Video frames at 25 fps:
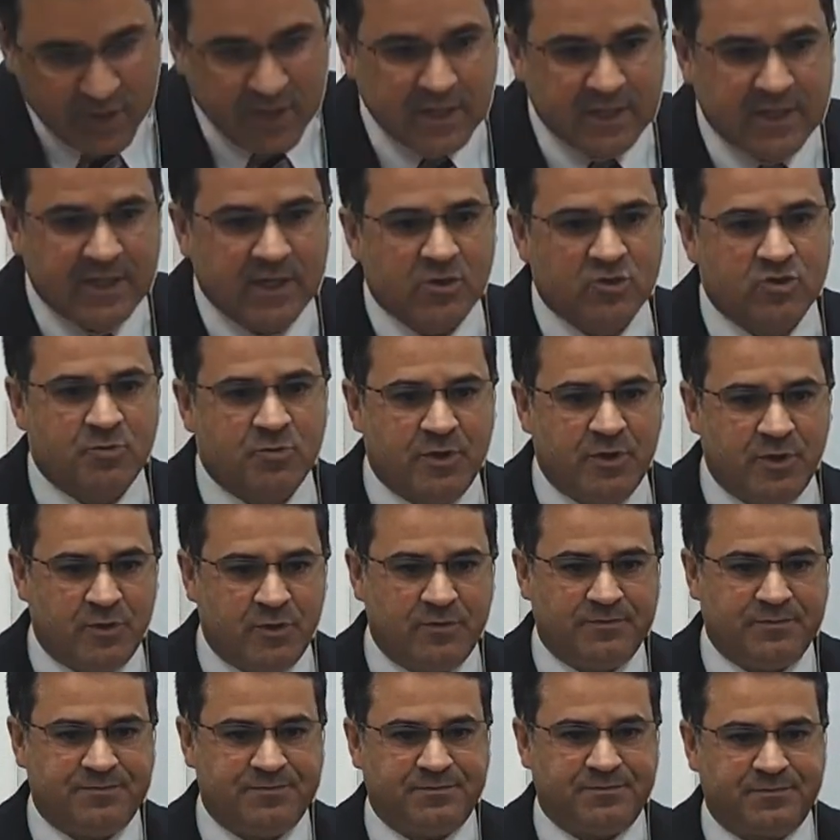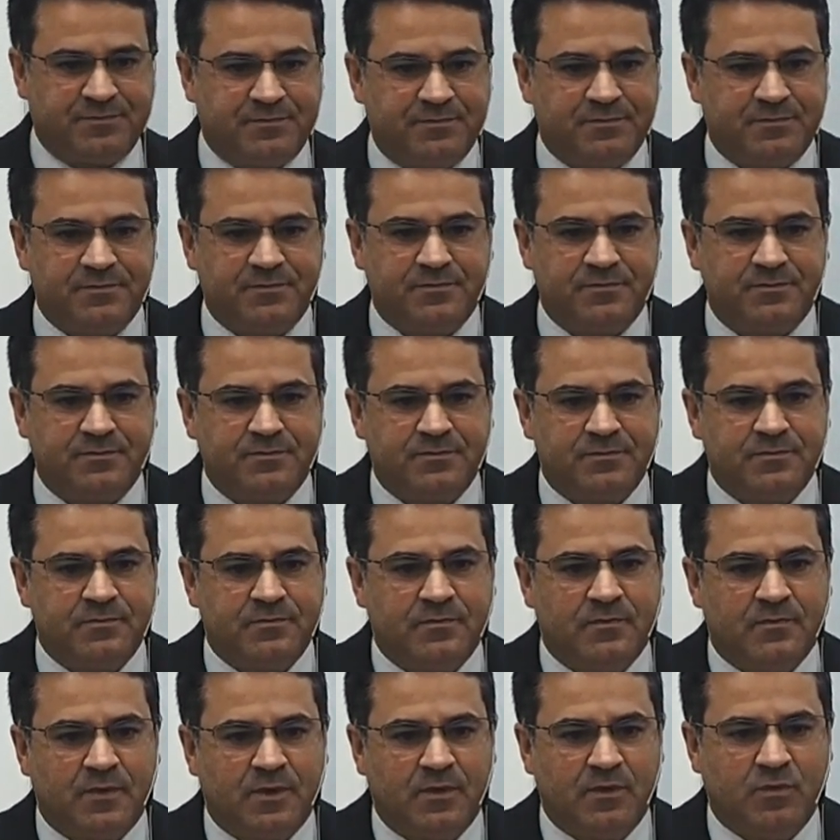And he began to say,
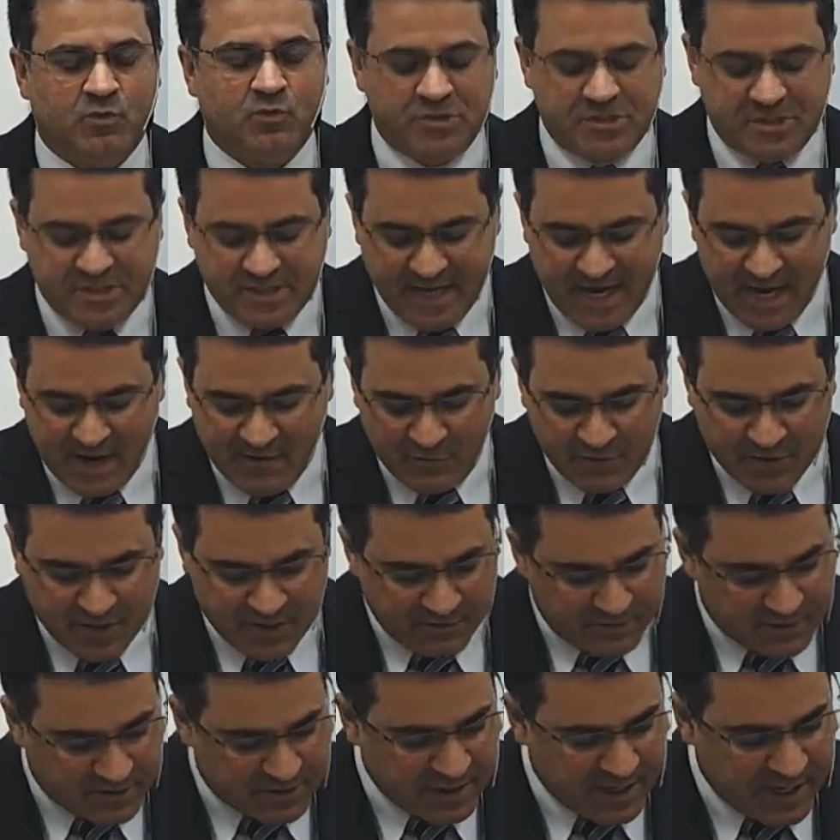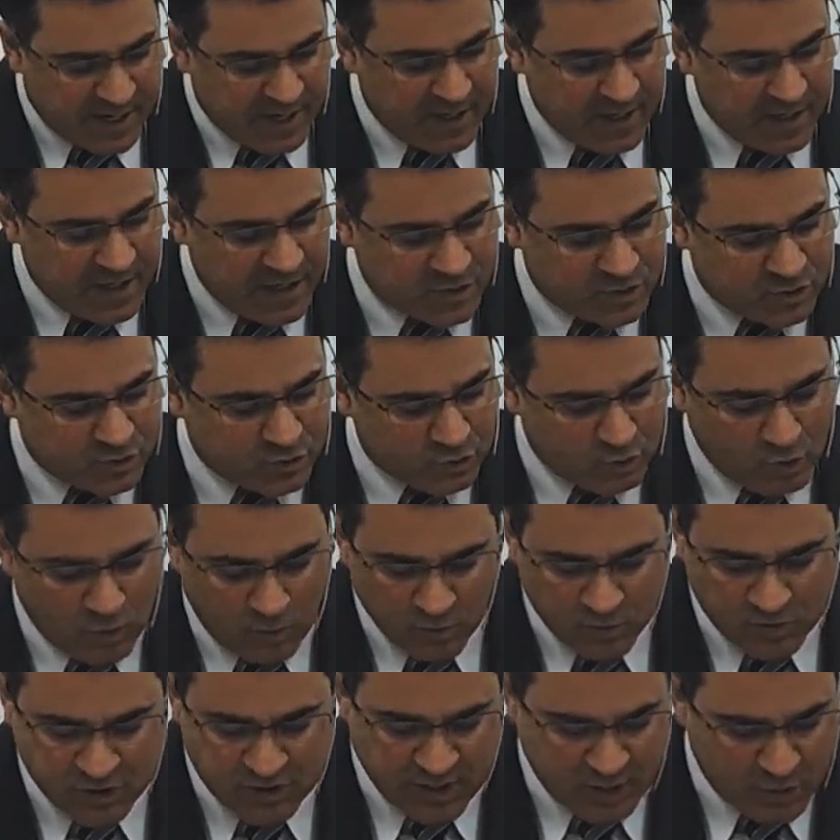My Lord and my
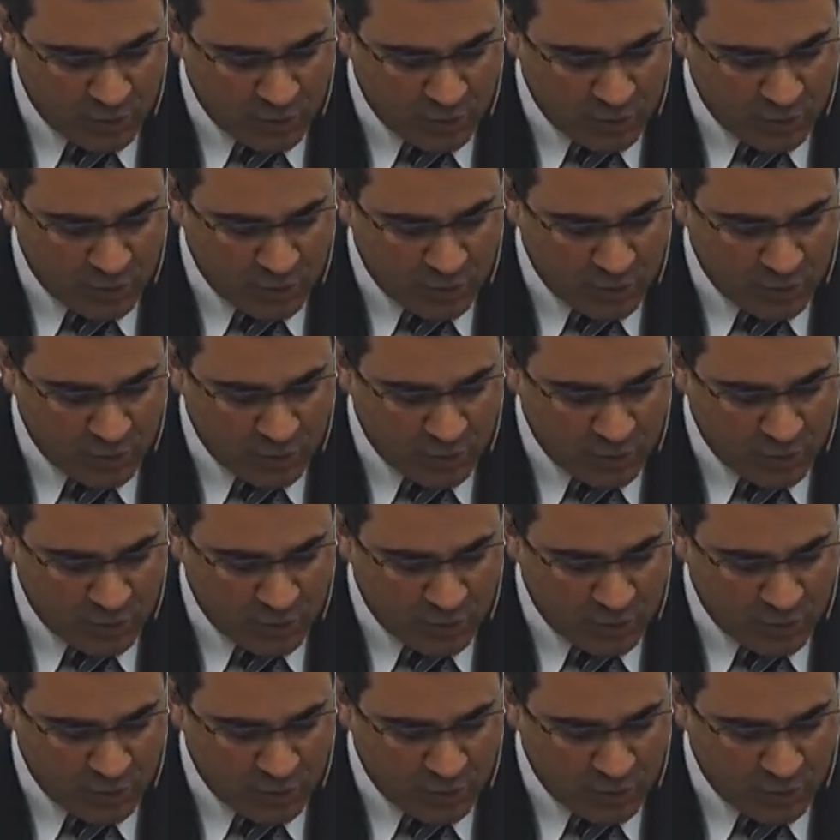God,